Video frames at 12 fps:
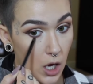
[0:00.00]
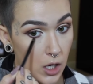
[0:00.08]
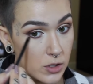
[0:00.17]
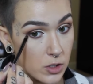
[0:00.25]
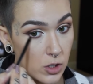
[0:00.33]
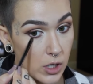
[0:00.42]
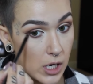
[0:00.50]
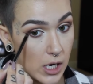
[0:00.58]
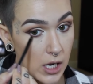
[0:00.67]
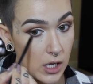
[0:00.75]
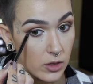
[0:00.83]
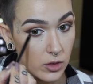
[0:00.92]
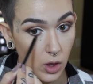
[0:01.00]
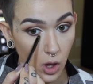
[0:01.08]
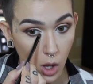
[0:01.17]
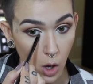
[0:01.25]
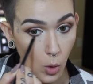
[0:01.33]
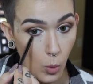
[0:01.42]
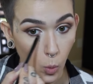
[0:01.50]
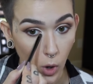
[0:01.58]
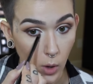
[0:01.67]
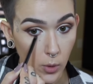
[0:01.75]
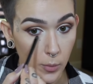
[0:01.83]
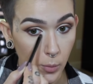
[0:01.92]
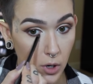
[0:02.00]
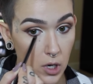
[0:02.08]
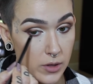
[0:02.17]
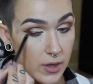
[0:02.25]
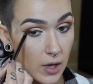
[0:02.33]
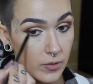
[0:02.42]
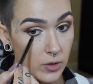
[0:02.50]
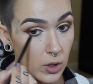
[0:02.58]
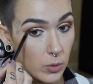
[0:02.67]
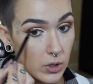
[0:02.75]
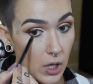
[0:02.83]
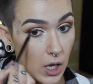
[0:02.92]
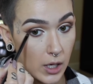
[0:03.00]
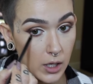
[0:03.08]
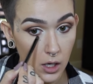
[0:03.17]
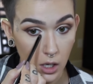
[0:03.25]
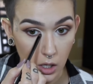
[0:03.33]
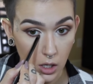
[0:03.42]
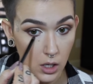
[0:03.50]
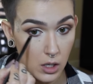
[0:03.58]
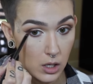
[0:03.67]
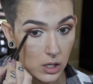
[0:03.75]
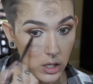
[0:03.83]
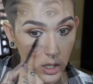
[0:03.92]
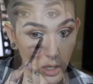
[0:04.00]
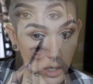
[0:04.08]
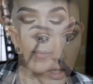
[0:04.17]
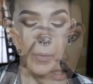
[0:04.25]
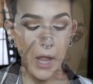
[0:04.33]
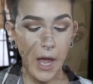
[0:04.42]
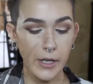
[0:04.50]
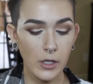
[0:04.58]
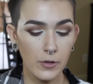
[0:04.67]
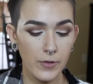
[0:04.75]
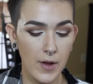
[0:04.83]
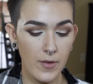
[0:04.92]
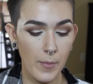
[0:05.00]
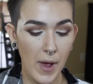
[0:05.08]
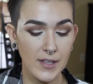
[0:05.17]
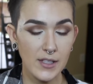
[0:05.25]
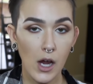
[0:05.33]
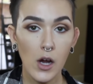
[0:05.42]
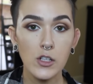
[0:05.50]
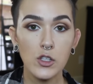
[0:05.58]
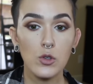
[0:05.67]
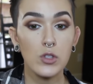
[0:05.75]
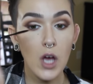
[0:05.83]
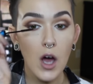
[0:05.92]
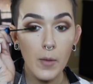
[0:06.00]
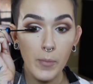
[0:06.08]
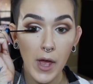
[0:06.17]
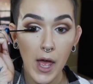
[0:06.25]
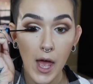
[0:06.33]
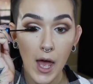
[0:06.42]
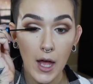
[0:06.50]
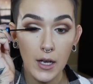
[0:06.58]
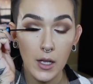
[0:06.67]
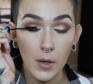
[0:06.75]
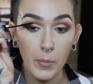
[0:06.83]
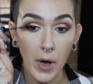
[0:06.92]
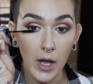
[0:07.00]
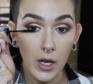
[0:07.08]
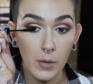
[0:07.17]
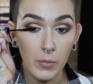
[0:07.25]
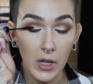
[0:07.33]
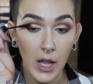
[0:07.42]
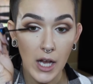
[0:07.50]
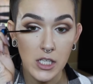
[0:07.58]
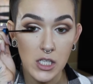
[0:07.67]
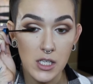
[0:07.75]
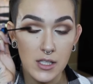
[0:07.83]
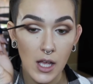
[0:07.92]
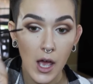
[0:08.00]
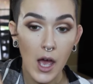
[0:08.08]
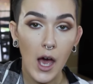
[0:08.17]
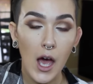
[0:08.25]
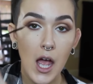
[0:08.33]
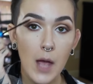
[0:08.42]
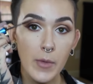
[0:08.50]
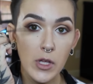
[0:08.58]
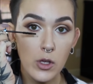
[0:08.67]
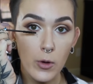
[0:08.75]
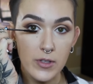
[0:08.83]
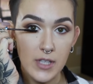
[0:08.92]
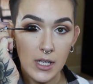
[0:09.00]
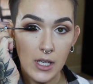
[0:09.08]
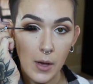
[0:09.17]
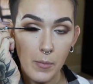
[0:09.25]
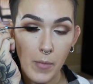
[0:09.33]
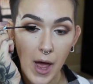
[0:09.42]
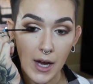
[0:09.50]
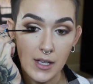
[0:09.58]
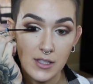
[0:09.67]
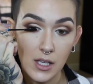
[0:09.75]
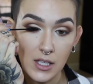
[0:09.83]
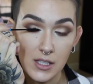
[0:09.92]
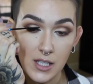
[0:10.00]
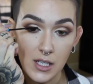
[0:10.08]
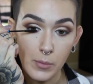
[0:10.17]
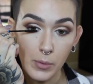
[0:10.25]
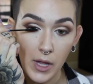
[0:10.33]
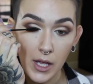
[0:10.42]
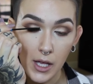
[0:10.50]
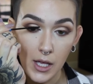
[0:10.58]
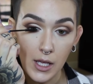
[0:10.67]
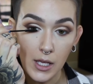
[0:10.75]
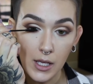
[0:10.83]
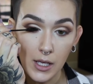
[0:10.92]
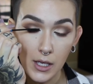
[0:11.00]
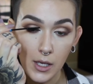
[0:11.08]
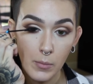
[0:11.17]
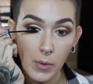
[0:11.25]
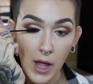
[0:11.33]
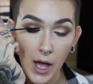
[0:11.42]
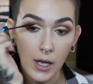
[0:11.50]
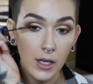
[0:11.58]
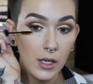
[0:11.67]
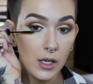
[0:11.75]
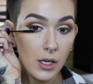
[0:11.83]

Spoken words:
underneath where we put that fluid line. Apply your favorite mascara to top and bottom lashes. I'm using a MAC Extended Play in Gigablack.